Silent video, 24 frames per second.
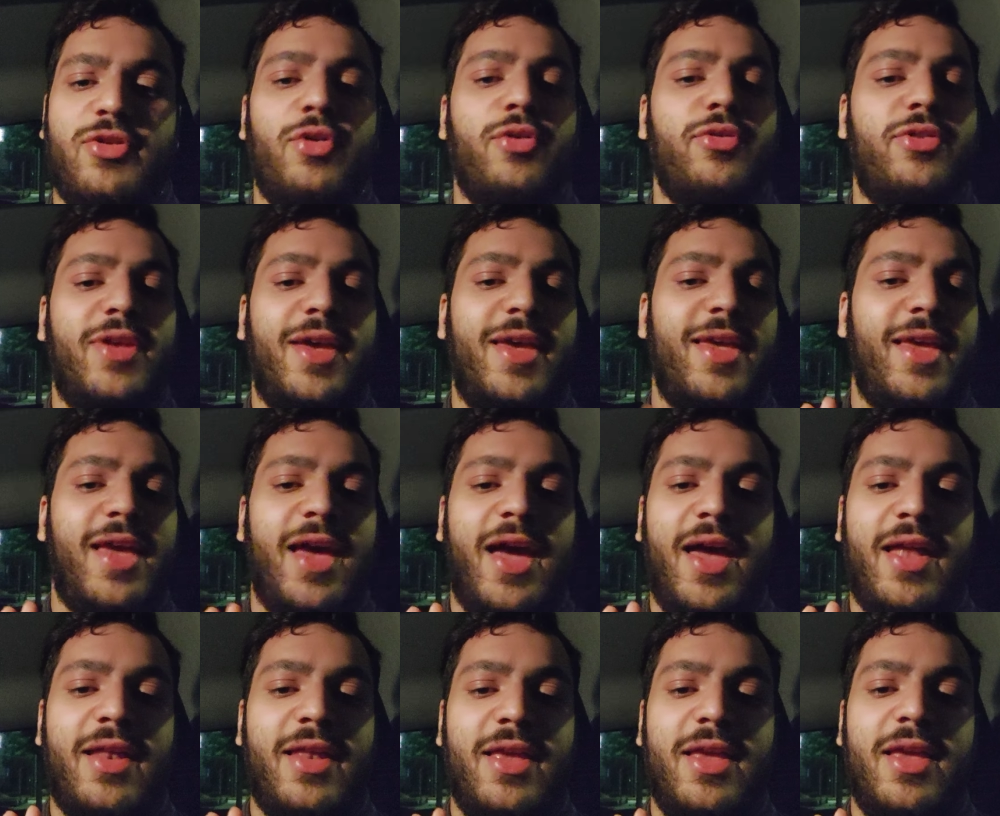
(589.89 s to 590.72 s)
or take
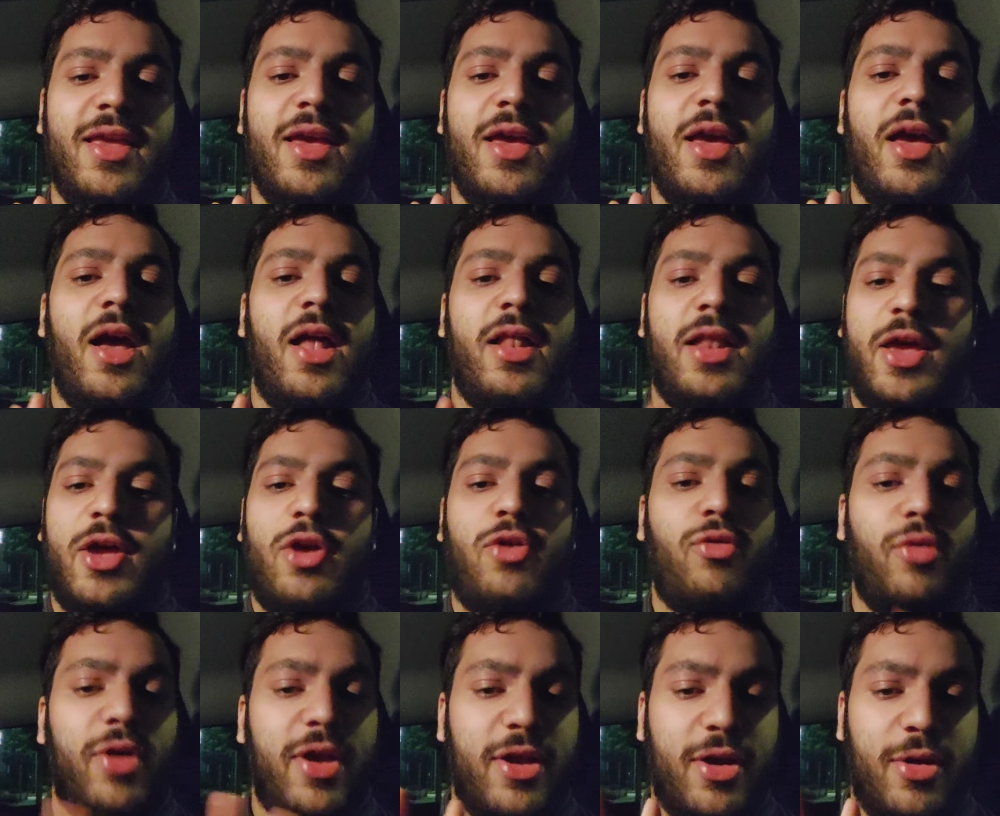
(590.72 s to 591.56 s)
any
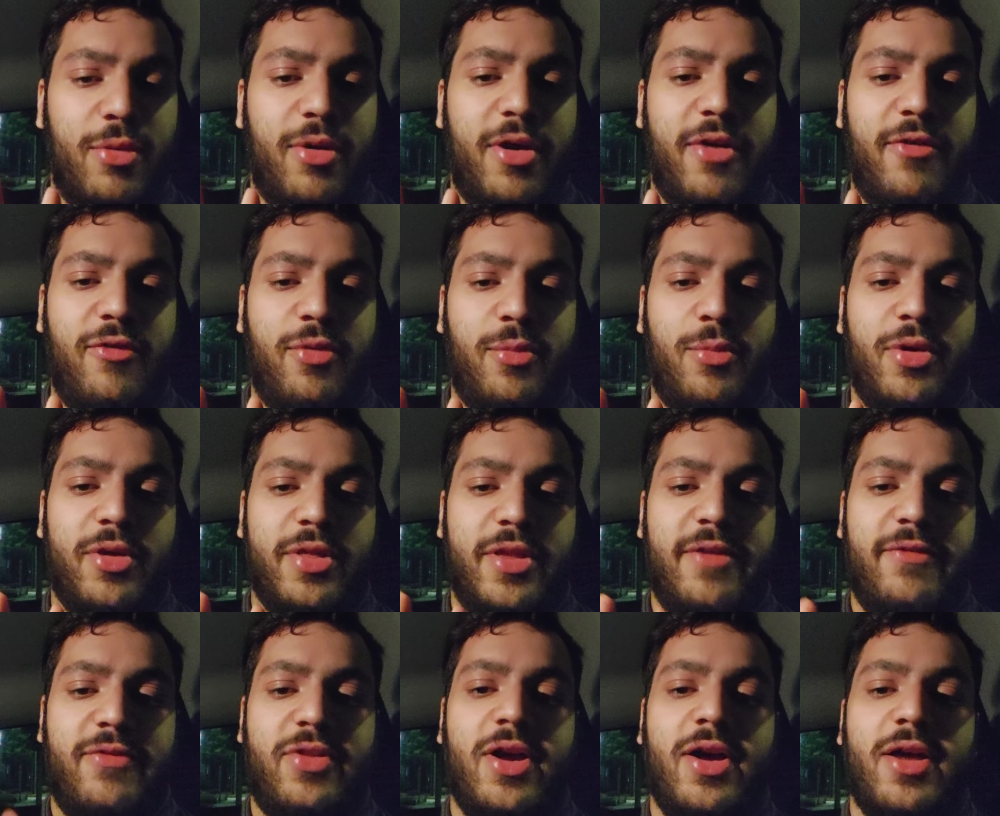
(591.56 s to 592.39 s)
credit away from what
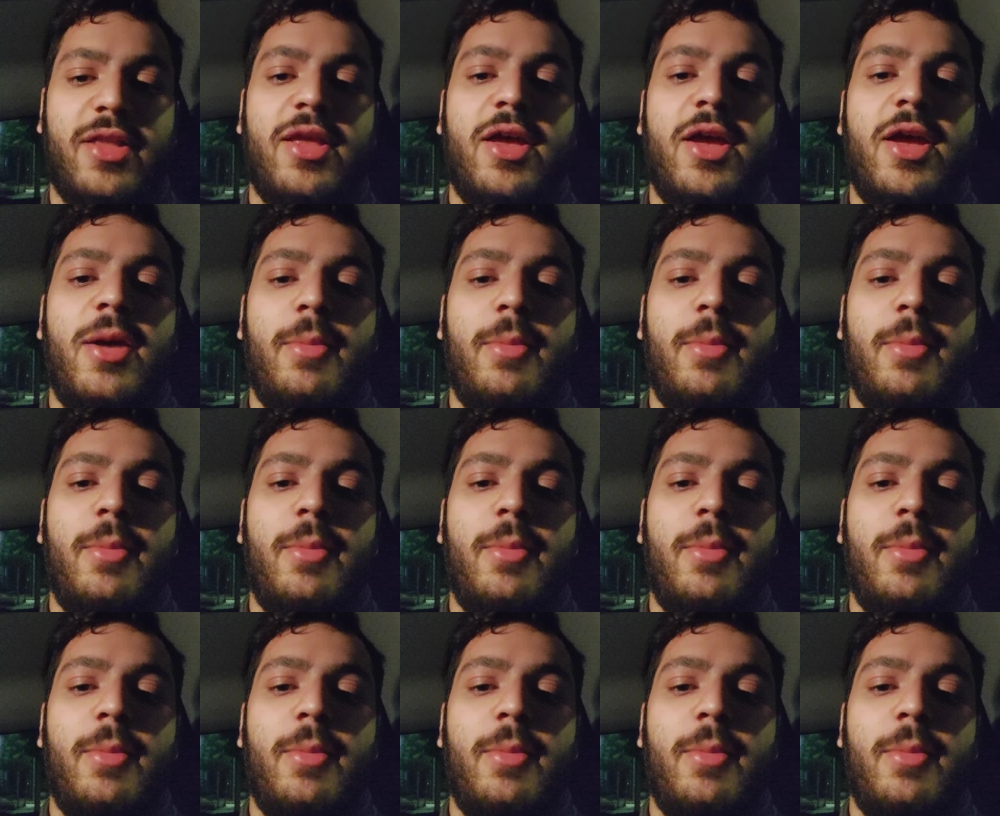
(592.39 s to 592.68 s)
they've done,